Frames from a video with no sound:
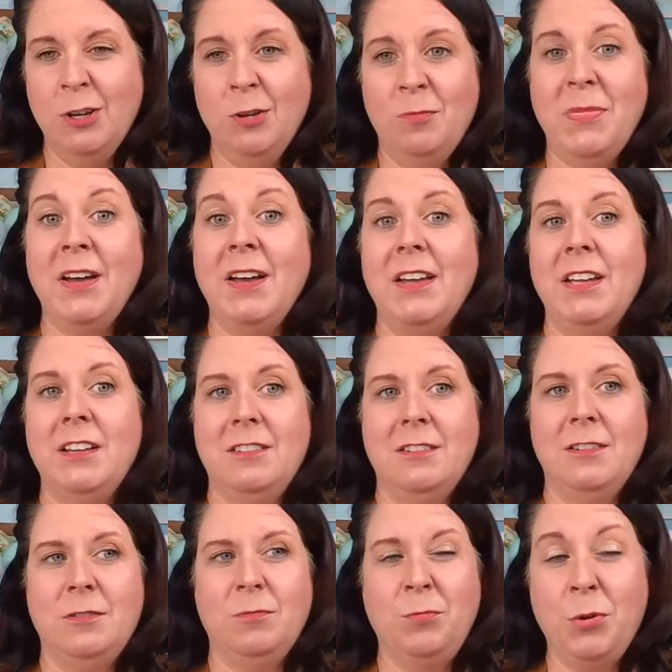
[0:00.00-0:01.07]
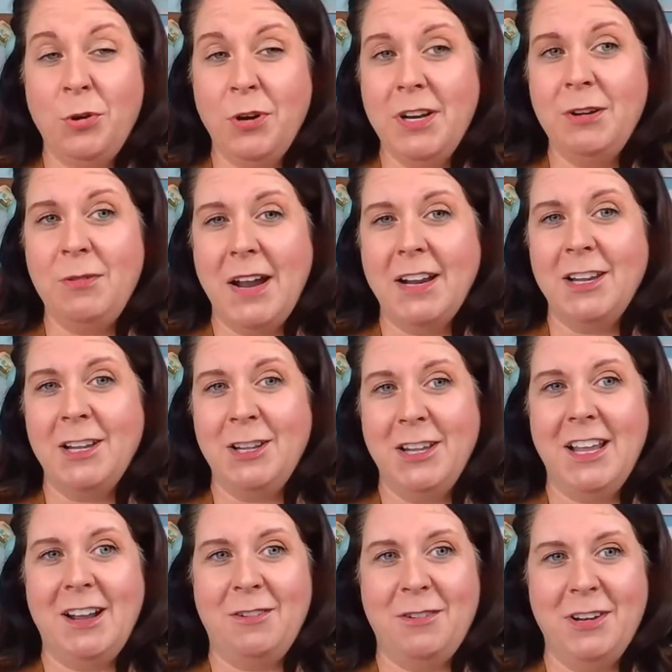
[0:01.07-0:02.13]
But pretty
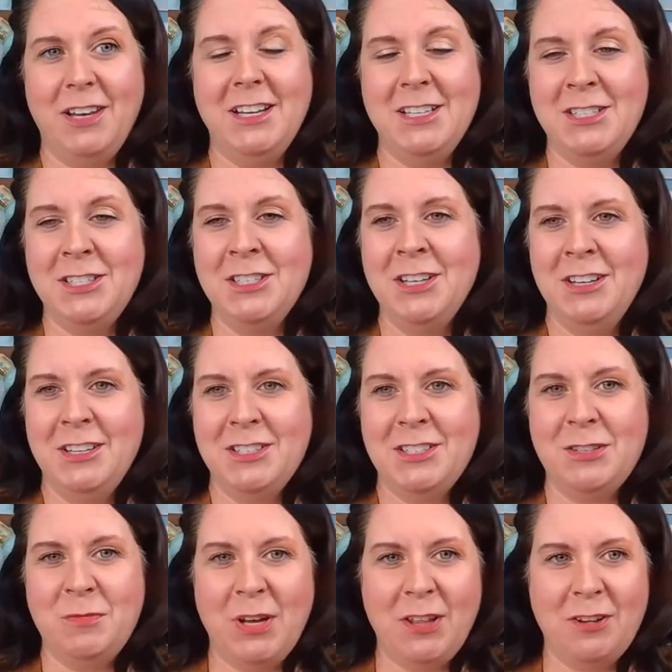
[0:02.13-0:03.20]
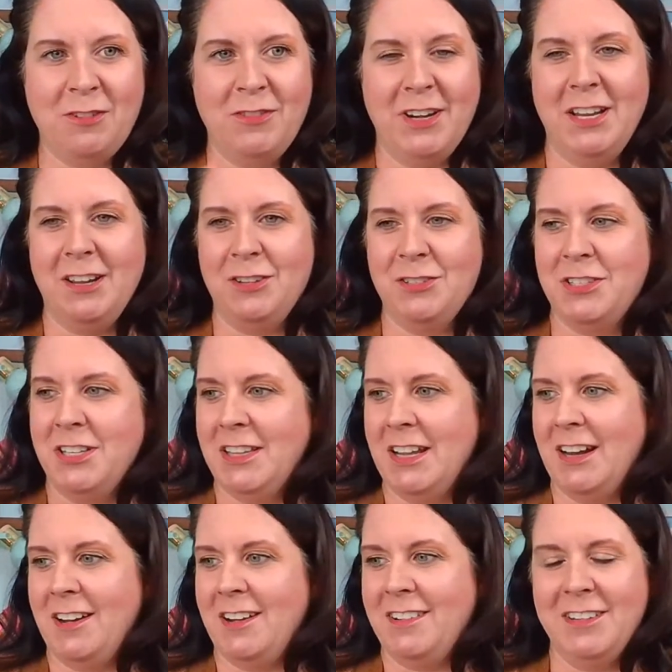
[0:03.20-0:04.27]
regularly, I release some other videos in
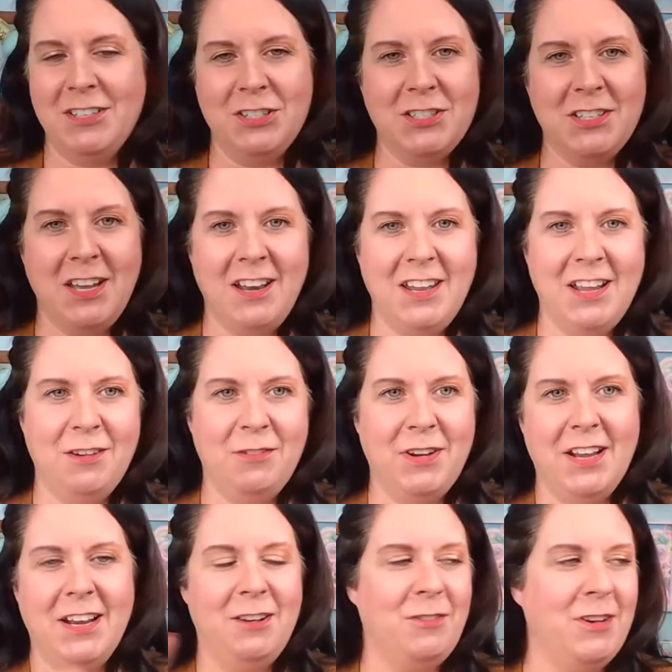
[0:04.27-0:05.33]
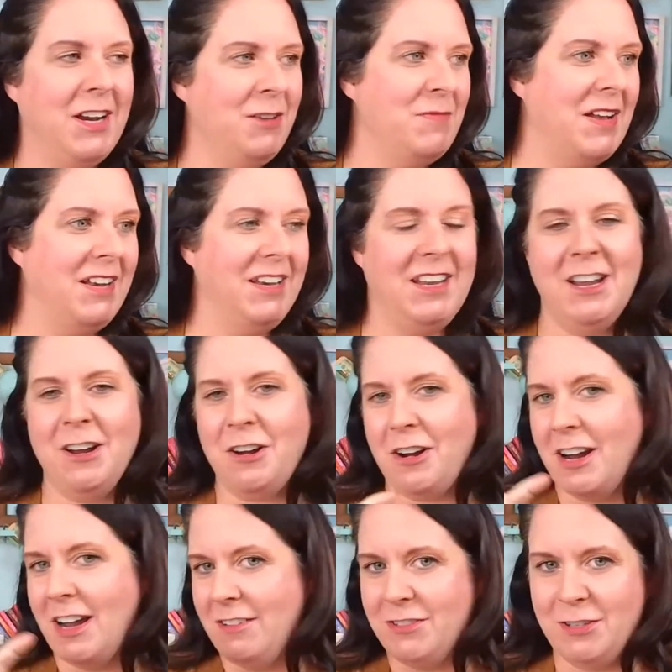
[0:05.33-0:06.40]
there, just kind of like when I get a random idea
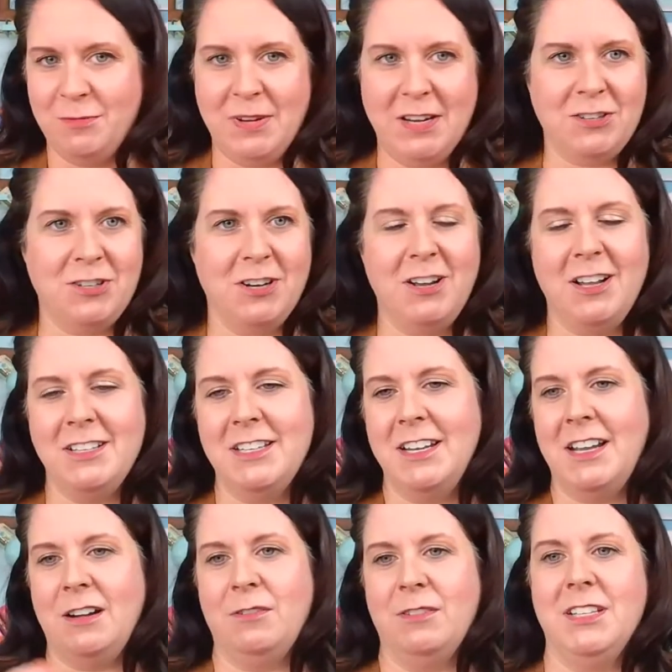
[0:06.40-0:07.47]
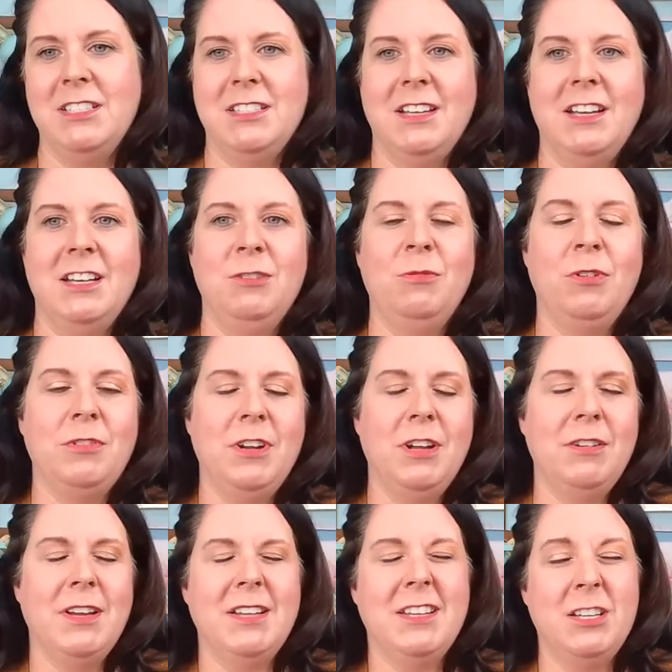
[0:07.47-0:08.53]
or have some extra content, I release it, and you won't know
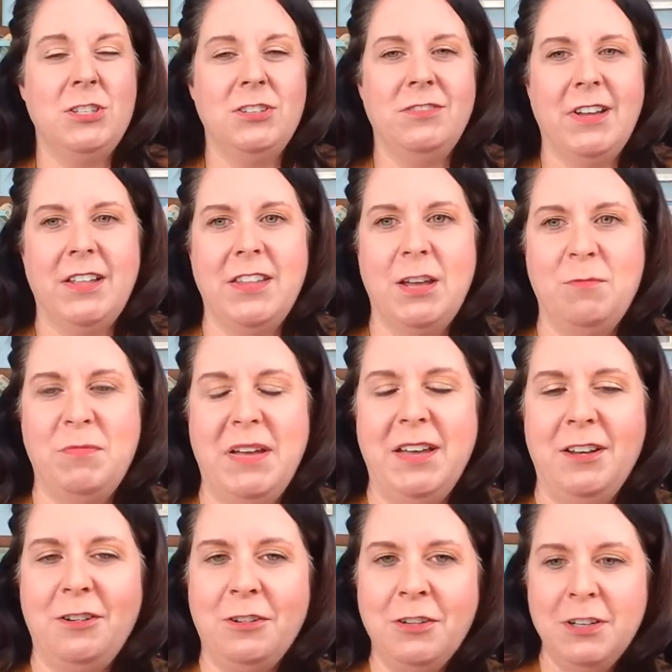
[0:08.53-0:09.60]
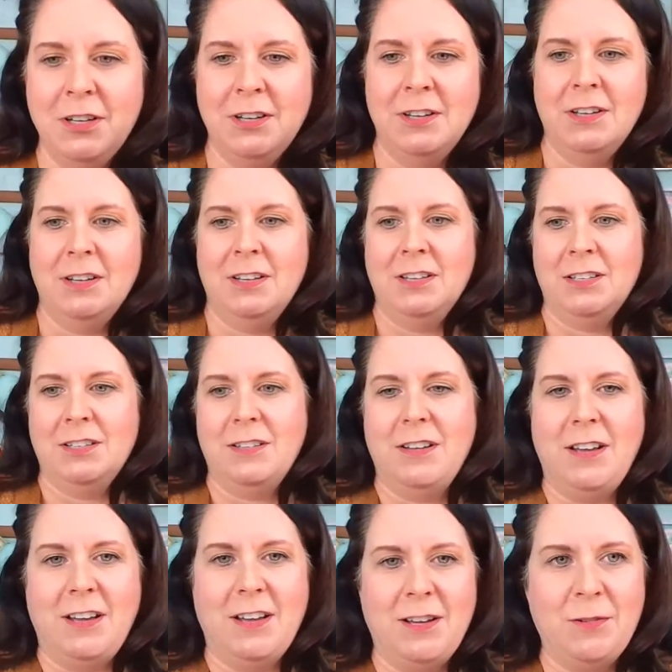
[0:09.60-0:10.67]
it unless you've got that
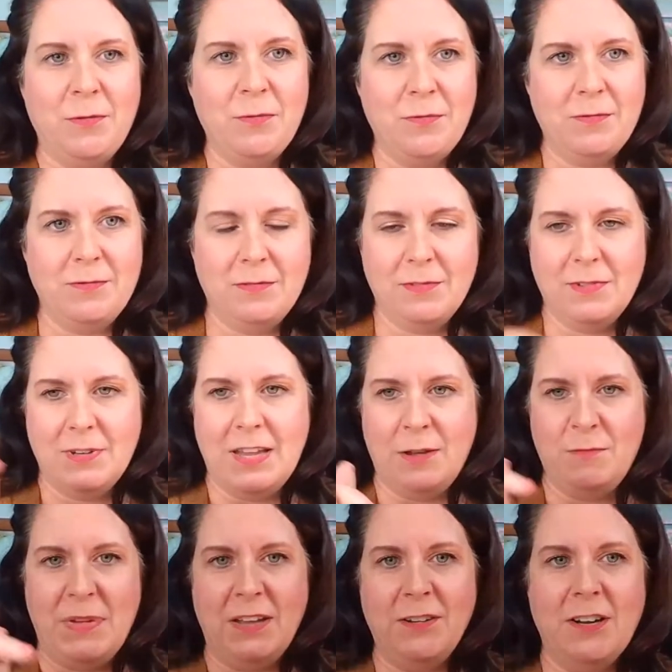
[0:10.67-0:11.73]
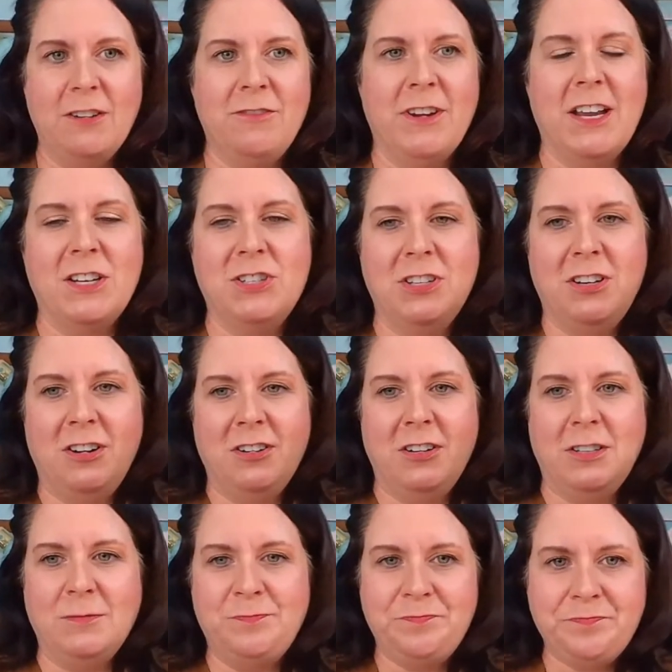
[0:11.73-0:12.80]
bell notification turned
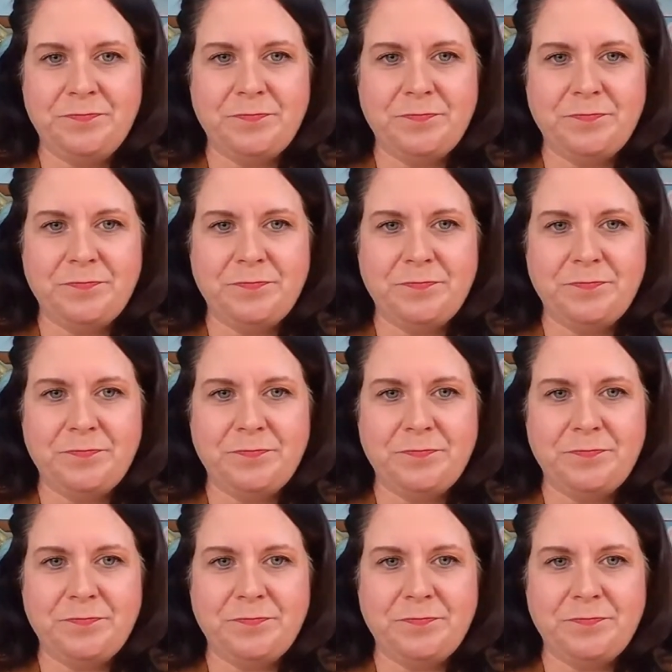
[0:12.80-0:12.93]
on.